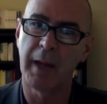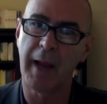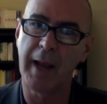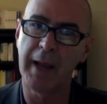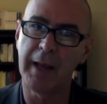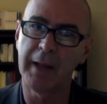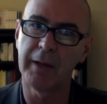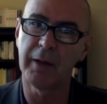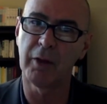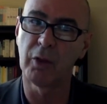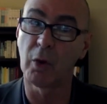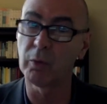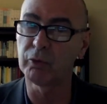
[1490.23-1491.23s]
And
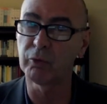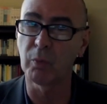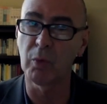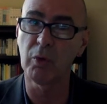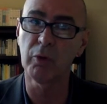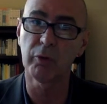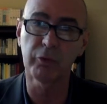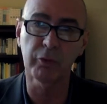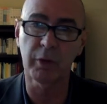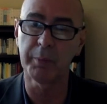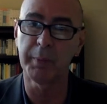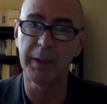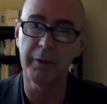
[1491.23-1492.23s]
those rules
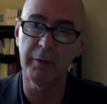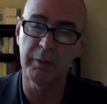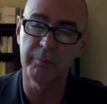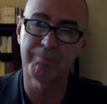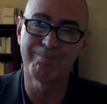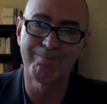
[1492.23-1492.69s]
could be